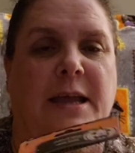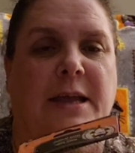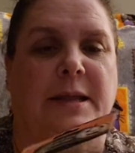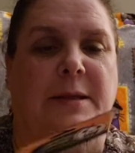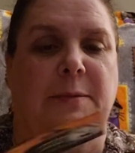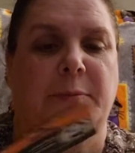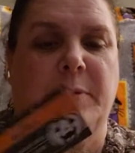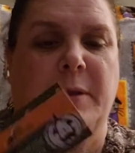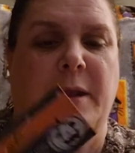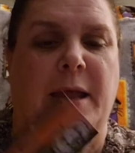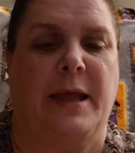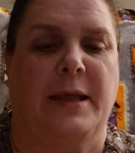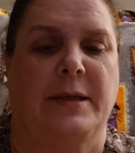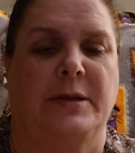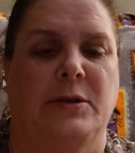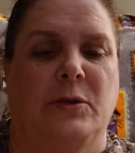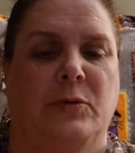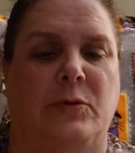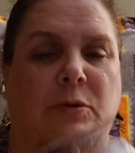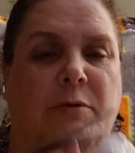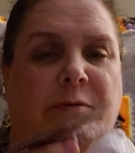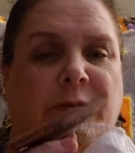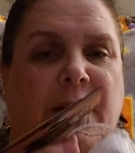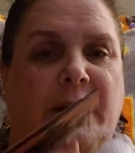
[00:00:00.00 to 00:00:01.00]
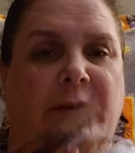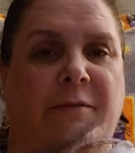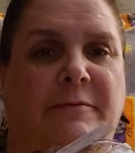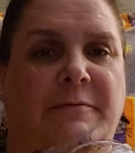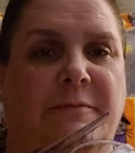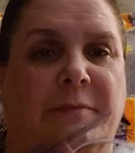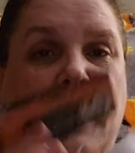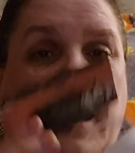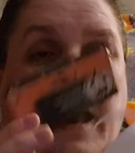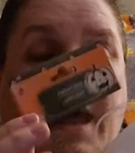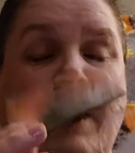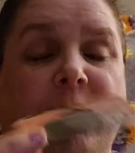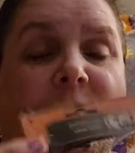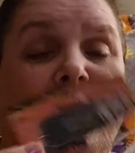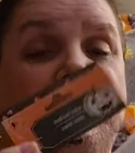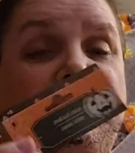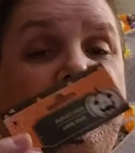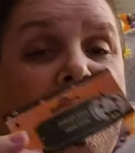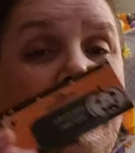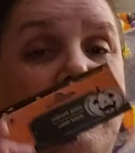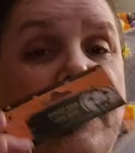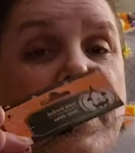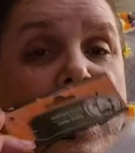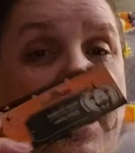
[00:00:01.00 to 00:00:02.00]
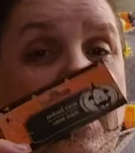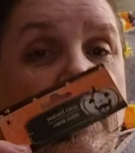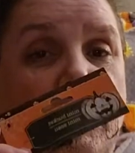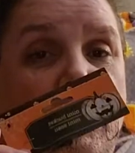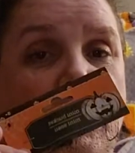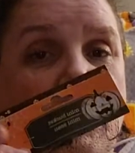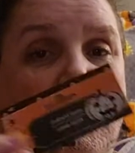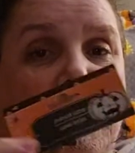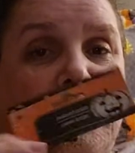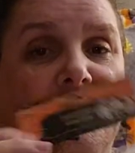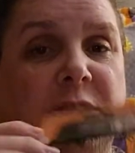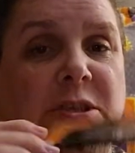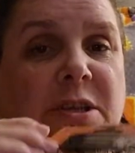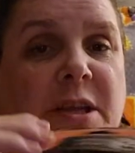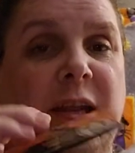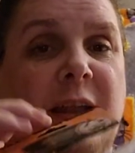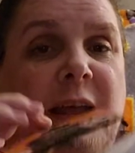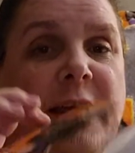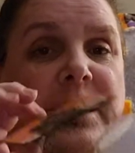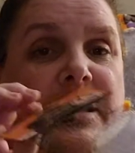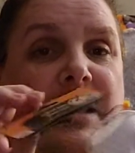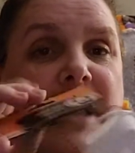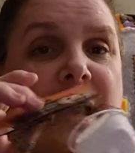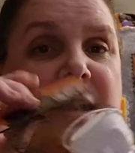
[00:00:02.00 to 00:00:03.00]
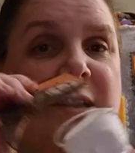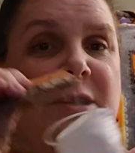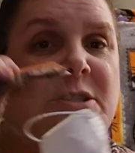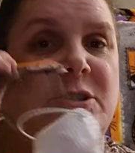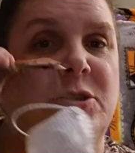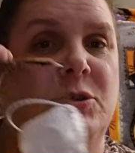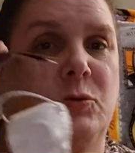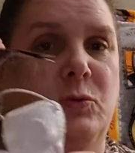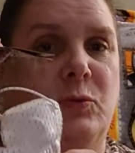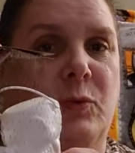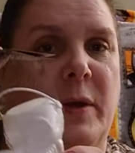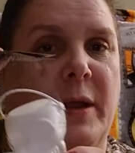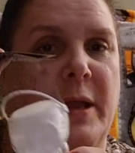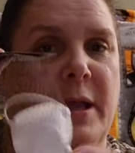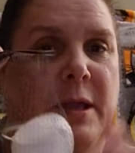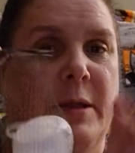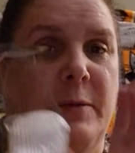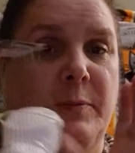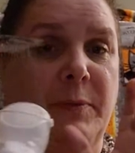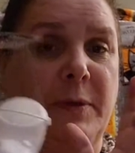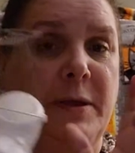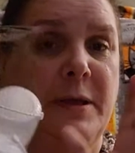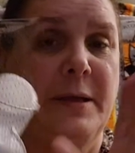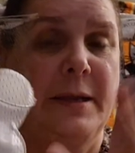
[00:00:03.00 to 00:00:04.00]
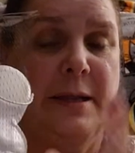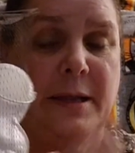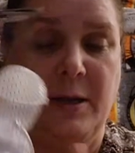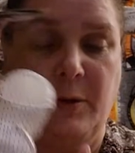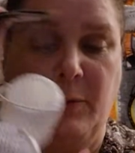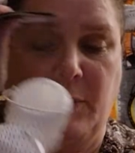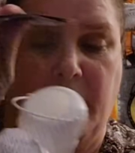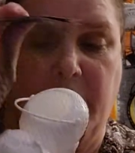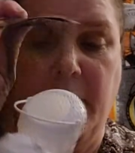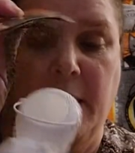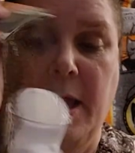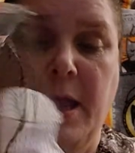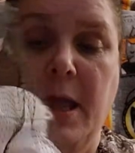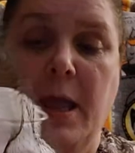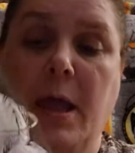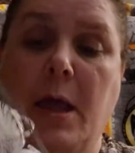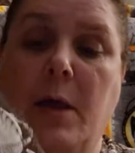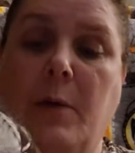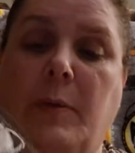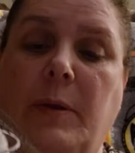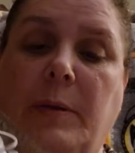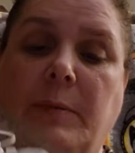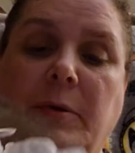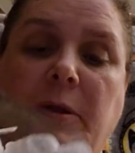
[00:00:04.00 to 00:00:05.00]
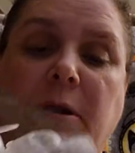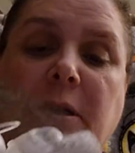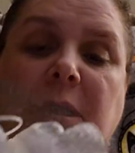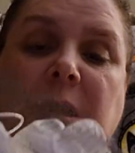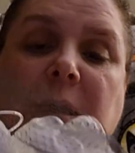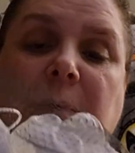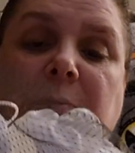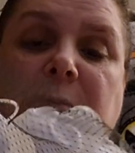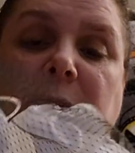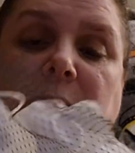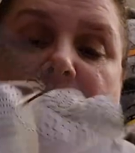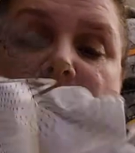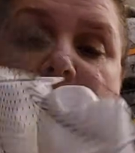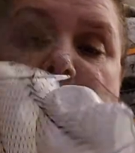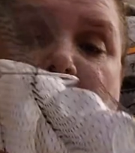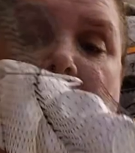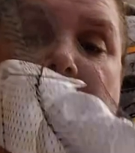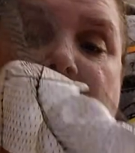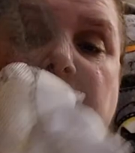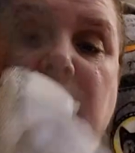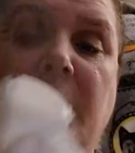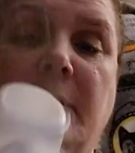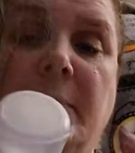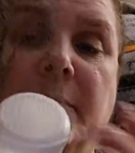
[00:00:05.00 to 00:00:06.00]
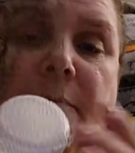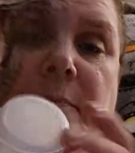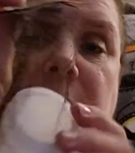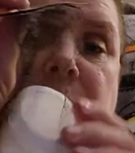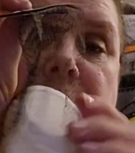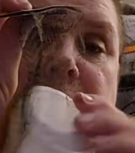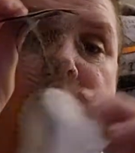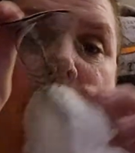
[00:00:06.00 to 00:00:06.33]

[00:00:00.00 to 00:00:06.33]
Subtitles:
it, but I don't know if I haven't found colored ones yet. I'd like to do red, but anyway. But I'm going to keep those white and